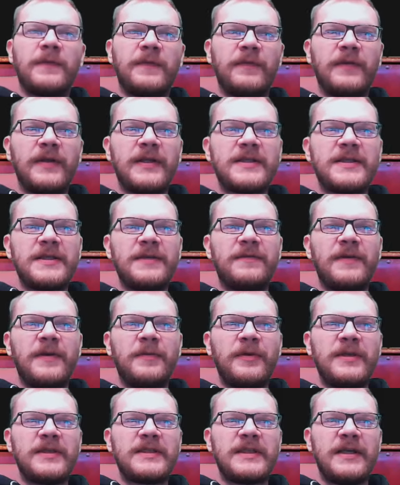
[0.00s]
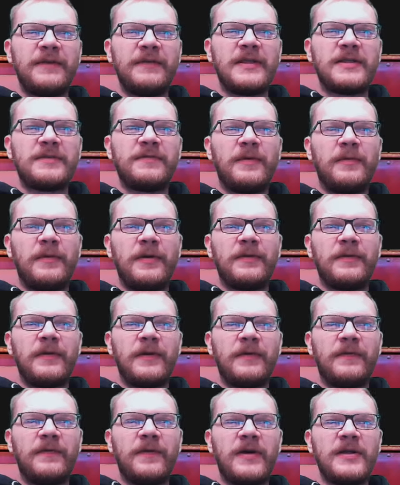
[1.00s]
we can see february 7th february
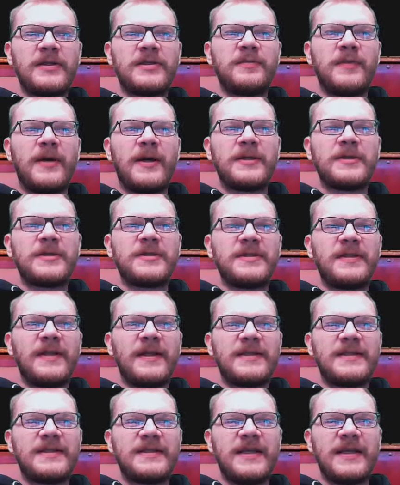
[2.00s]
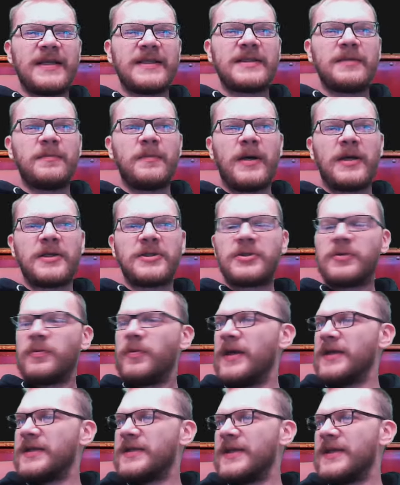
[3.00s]
21st march the 6th march
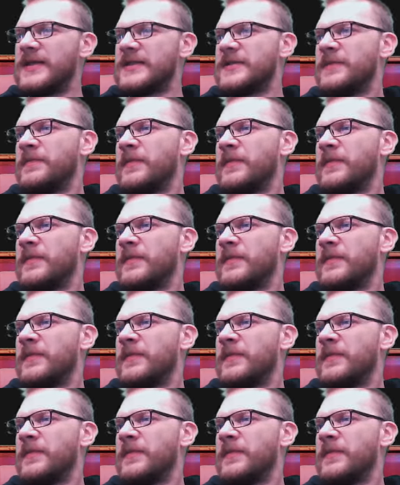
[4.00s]
20th